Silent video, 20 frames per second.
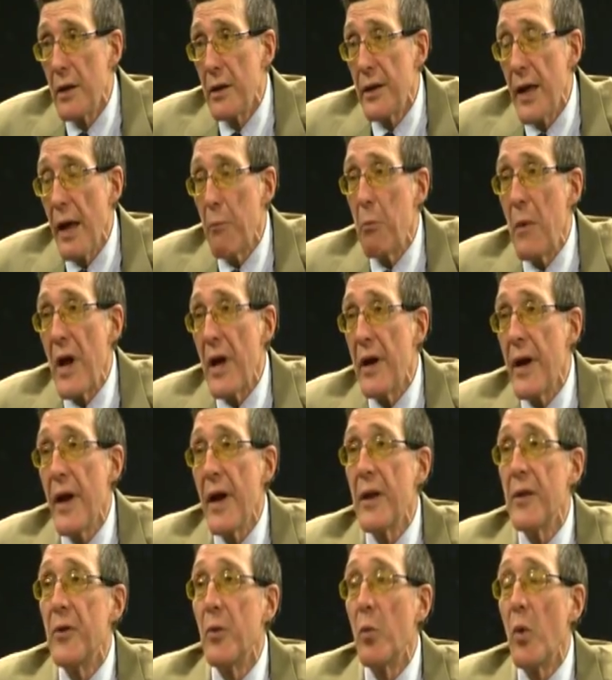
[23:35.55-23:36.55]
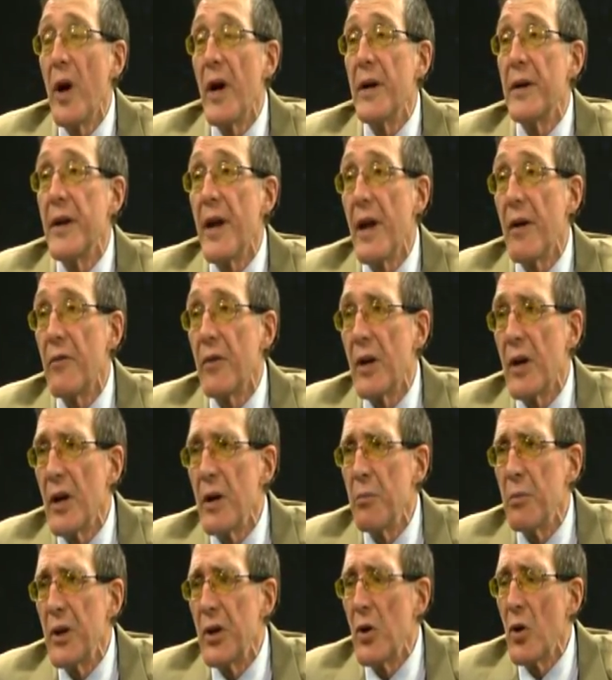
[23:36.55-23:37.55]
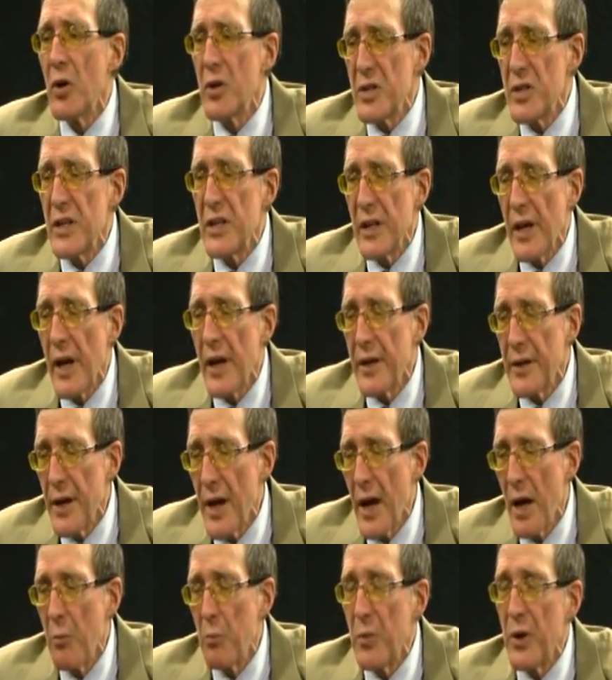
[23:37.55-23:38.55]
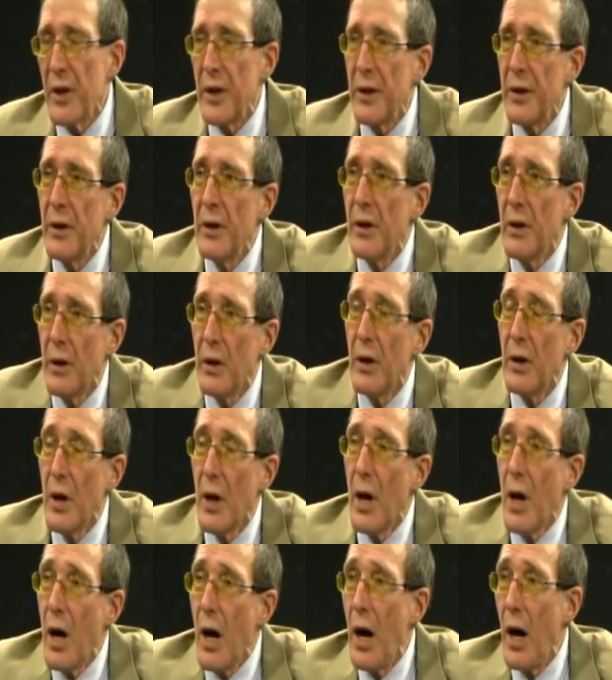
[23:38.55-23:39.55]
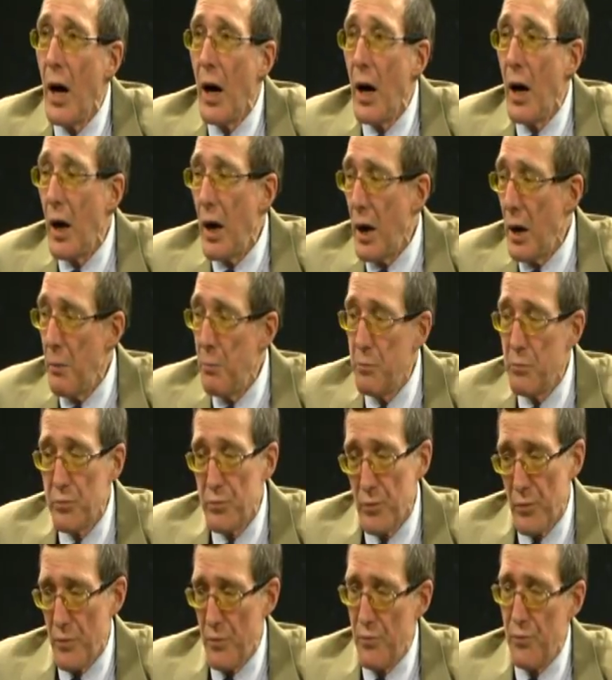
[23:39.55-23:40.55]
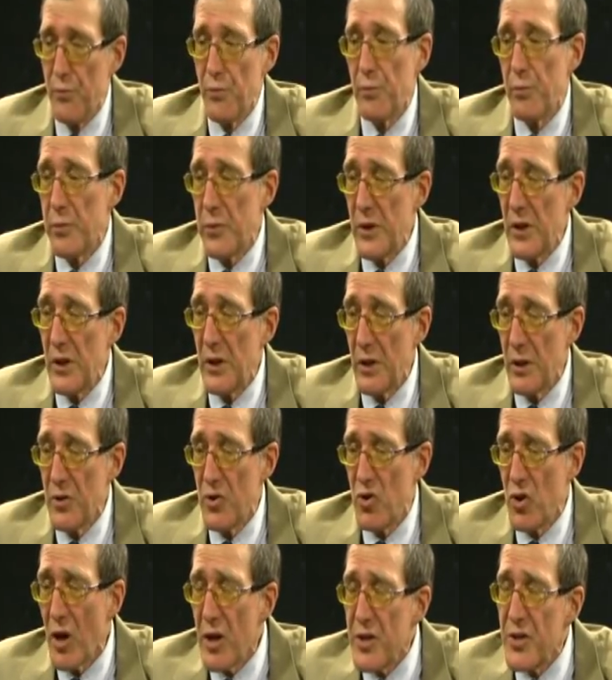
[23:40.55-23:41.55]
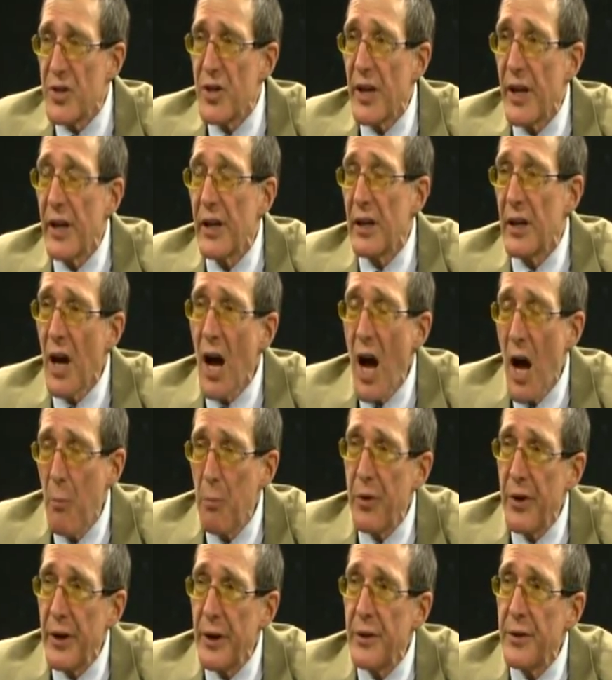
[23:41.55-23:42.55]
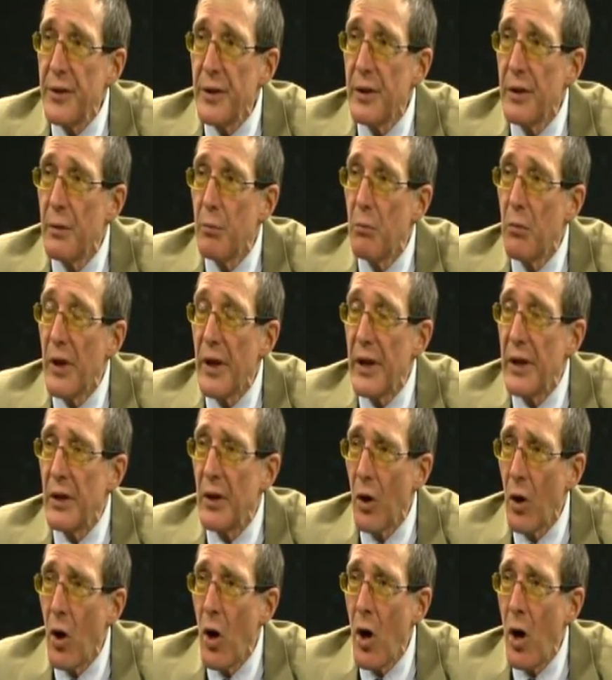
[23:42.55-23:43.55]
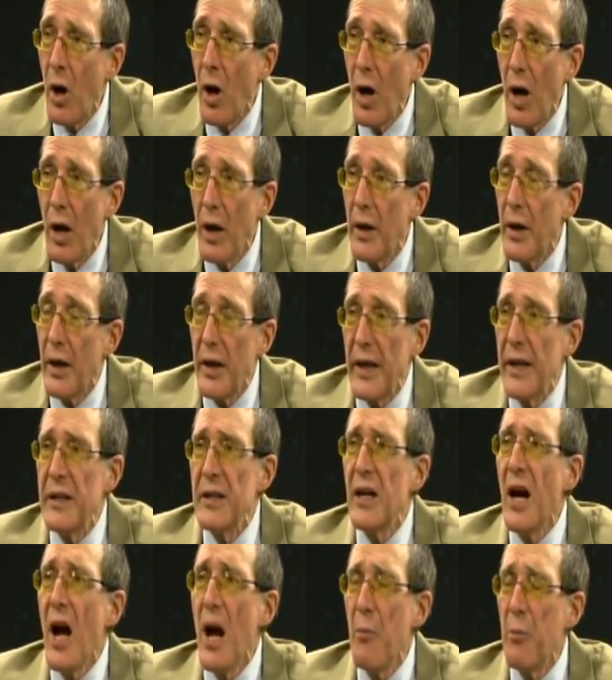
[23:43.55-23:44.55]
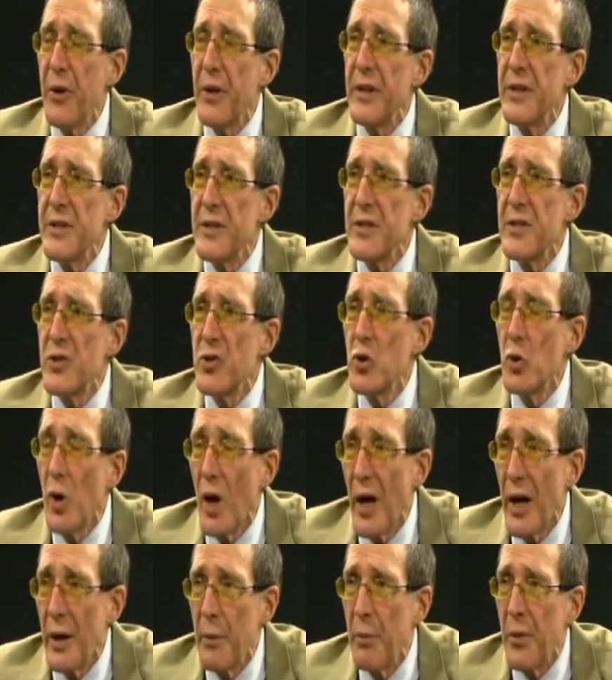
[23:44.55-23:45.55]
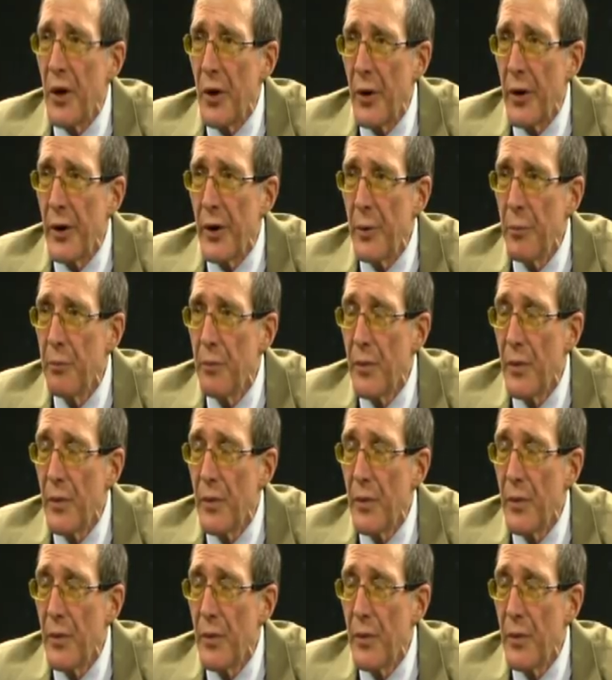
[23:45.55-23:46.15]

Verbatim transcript: That man had the right to have the gun because he had not been uh, judged incompetent in law. Incompetence is too high a barrier.